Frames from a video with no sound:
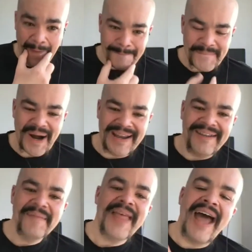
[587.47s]
Right.
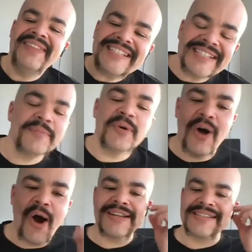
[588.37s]
And these liberal
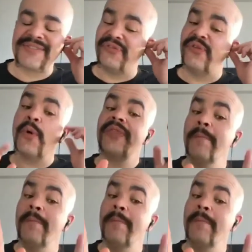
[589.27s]
artists, for the